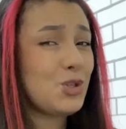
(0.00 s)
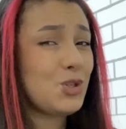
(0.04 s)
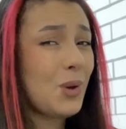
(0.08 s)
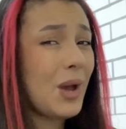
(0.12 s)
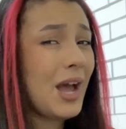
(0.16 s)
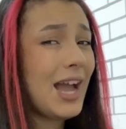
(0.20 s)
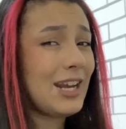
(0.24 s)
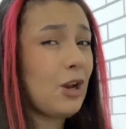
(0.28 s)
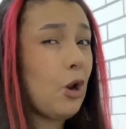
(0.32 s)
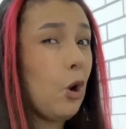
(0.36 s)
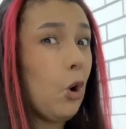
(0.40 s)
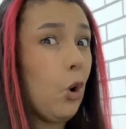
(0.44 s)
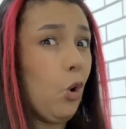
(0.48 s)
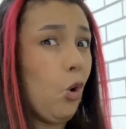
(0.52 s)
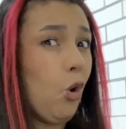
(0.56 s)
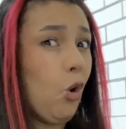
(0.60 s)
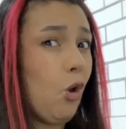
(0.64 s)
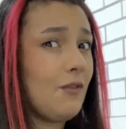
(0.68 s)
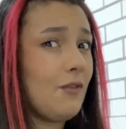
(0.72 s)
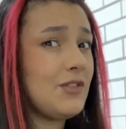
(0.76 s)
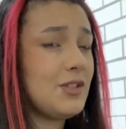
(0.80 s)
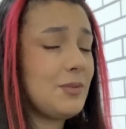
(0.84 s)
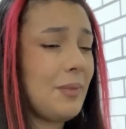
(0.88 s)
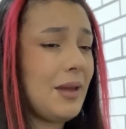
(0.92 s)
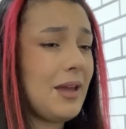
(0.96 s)
so I had a
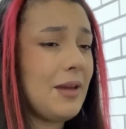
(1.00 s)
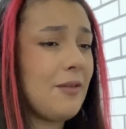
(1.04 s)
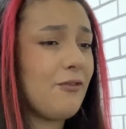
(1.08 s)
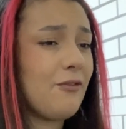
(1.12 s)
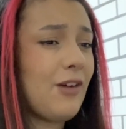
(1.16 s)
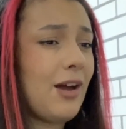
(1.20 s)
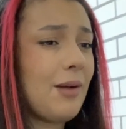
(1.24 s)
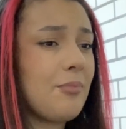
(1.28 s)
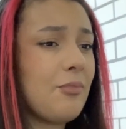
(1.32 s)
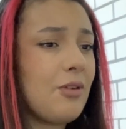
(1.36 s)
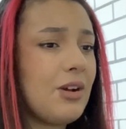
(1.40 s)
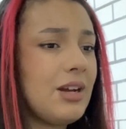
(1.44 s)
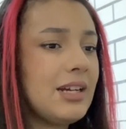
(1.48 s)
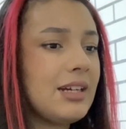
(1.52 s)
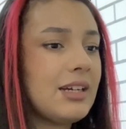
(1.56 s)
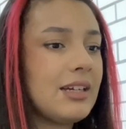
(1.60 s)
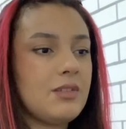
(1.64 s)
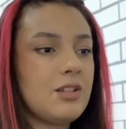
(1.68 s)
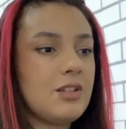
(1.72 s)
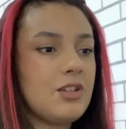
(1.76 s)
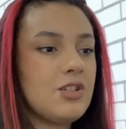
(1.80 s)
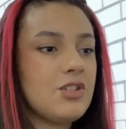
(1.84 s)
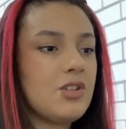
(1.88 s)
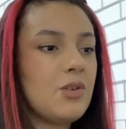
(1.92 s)
lot of spare fabric.